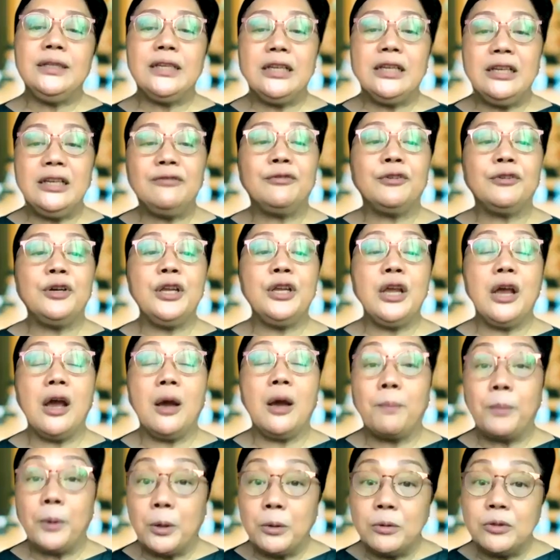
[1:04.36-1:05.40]
delivery
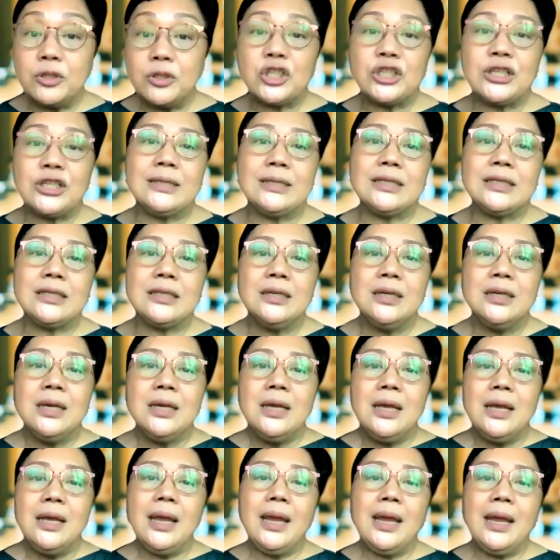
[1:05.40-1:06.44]
approaches
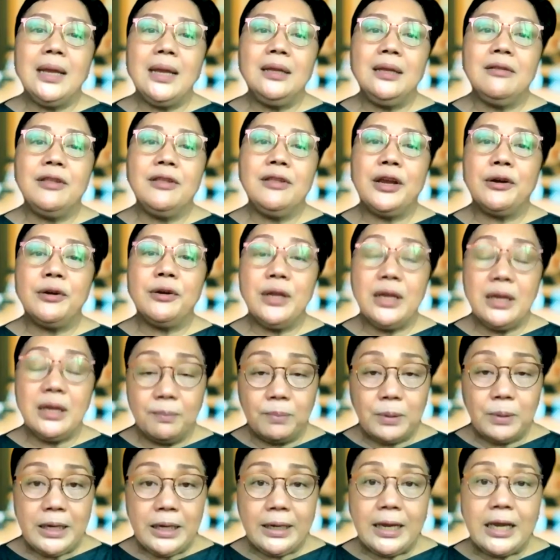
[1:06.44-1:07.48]
and their
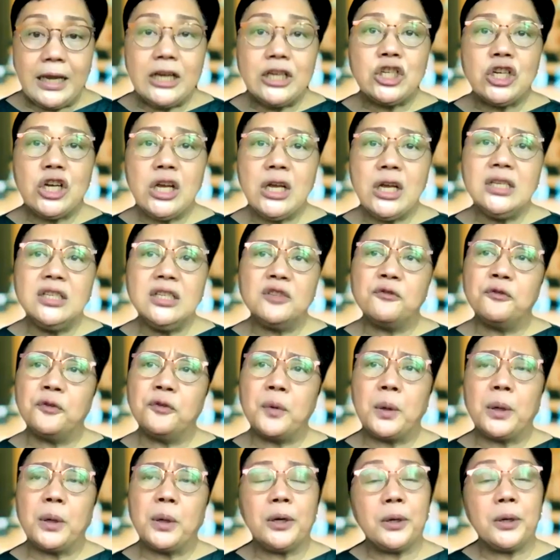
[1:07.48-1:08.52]
implications
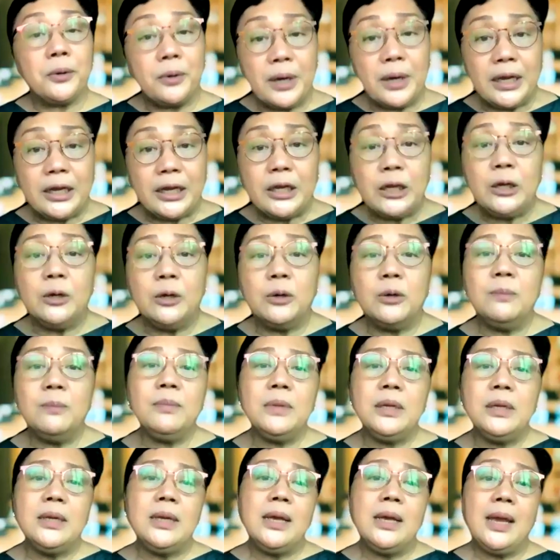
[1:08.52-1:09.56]
for
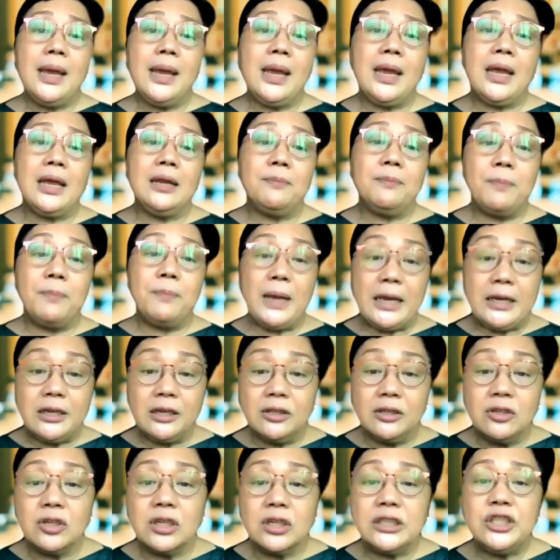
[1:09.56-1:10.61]
curriculum and
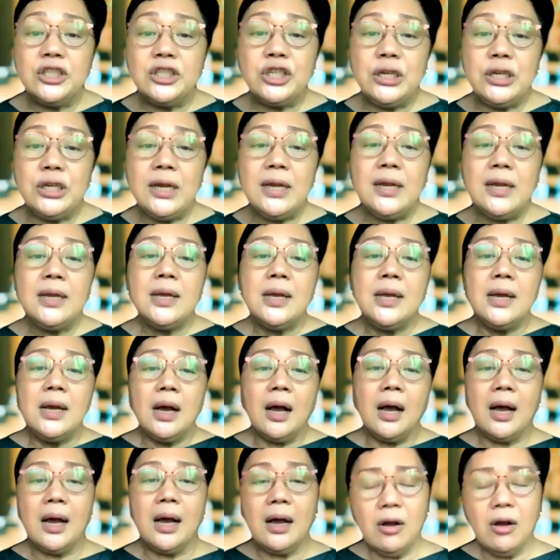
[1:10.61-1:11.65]
pedagogy,
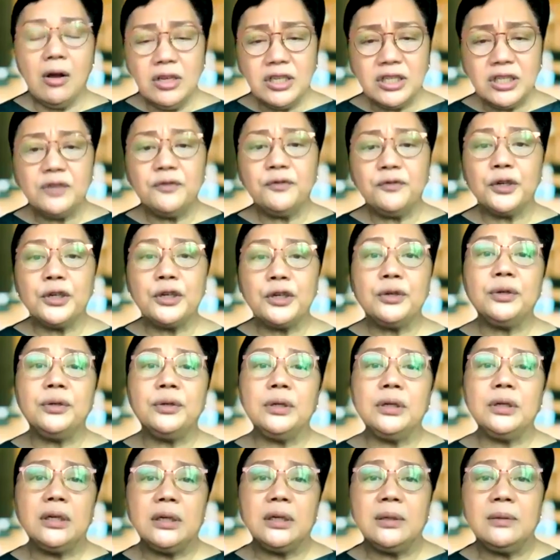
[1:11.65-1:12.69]
also for
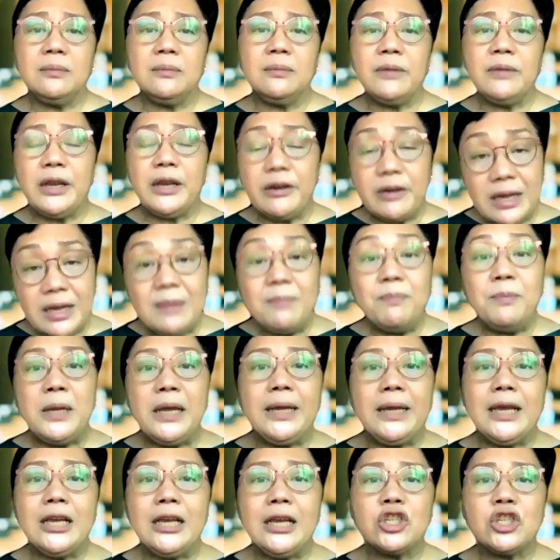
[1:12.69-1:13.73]
their
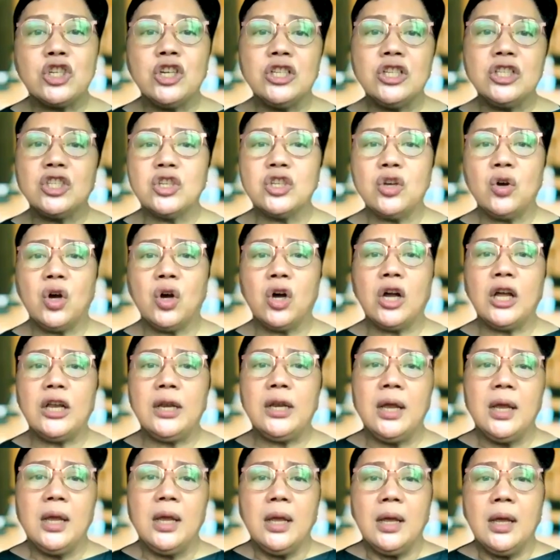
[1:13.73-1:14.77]
implications on
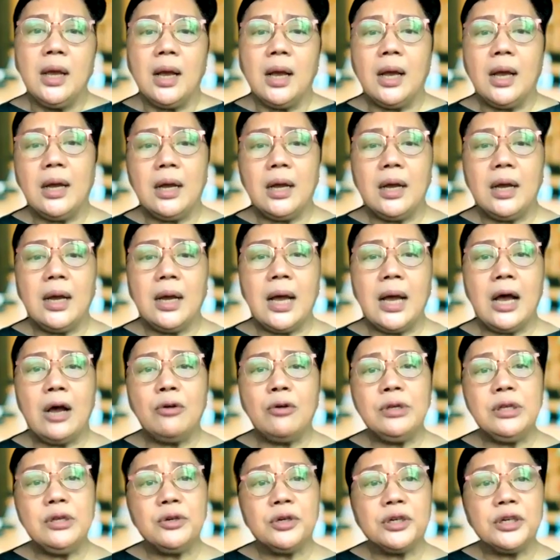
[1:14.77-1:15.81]
how
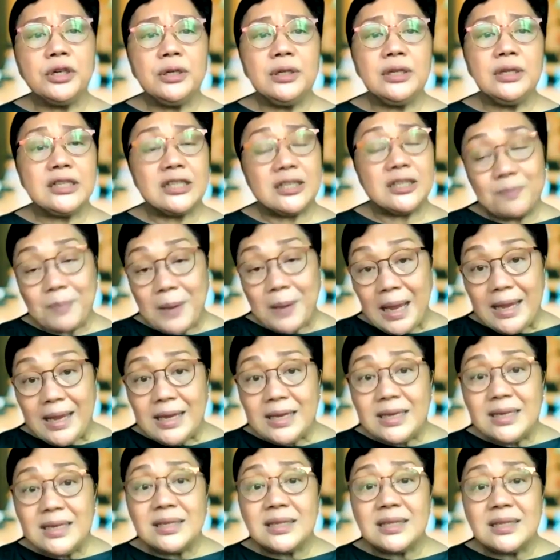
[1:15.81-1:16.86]
the
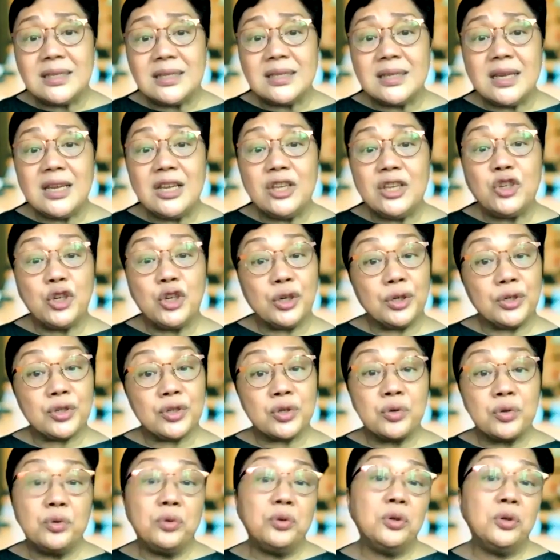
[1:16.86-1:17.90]
space in your
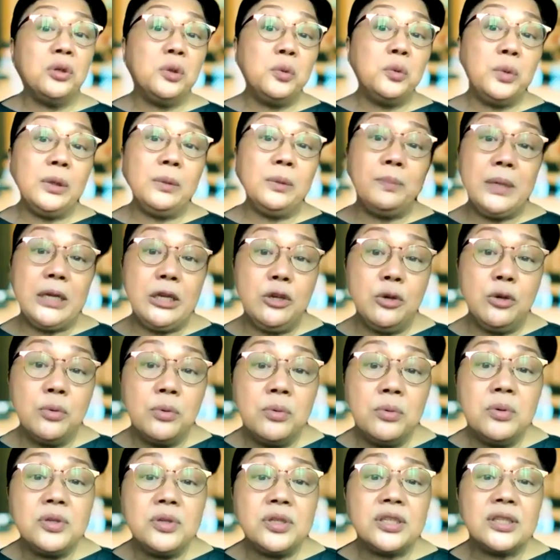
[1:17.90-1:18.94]
school will be
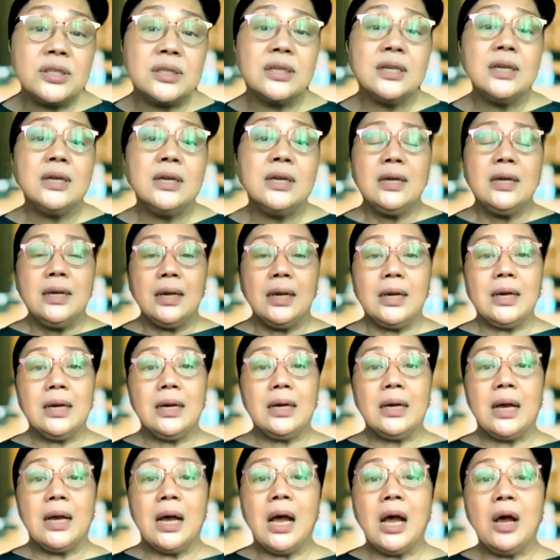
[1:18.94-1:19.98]
used,
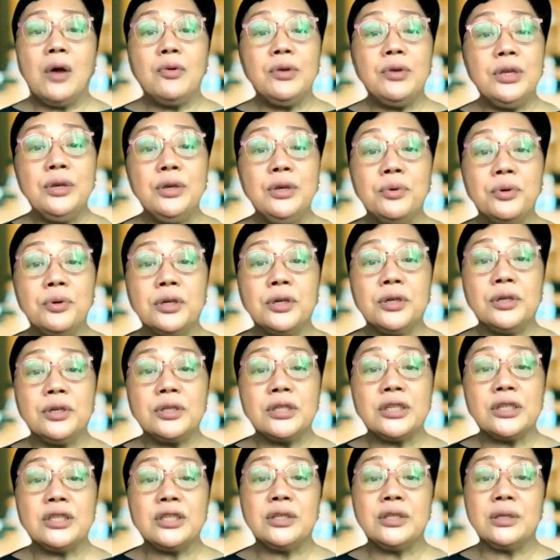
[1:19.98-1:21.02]
how
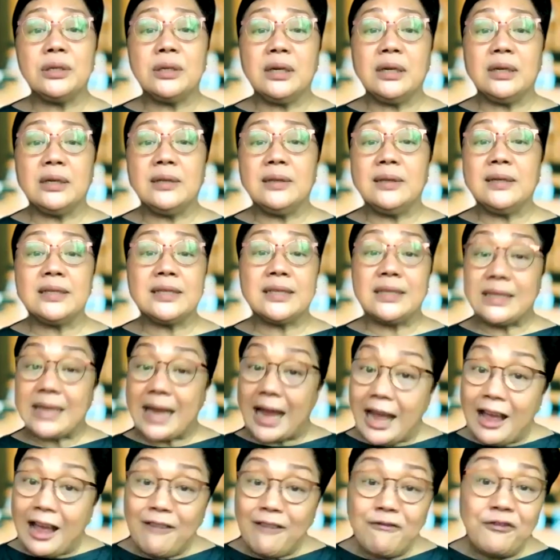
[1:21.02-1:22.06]
the
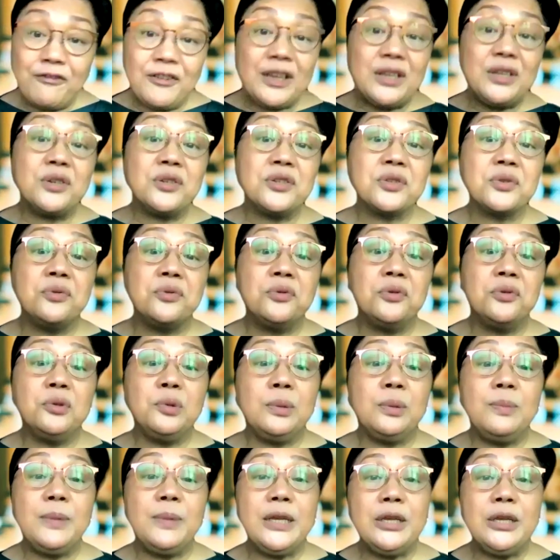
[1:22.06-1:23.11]
staff in your school
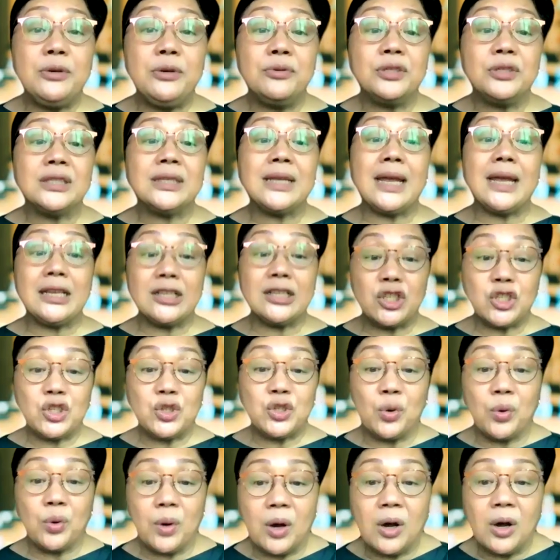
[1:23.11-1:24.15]
will be used, and
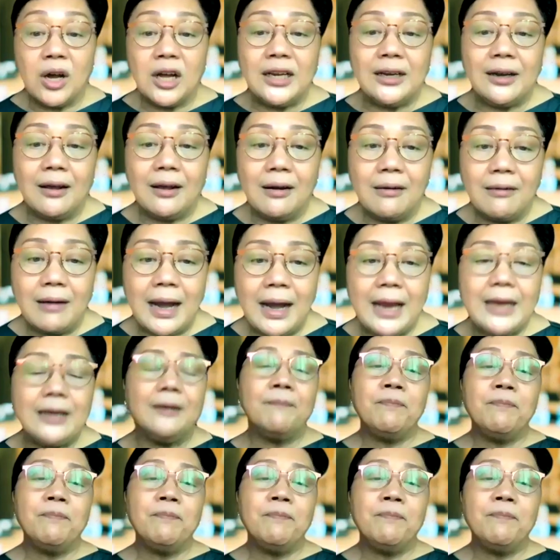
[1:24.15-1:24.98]
so on, right?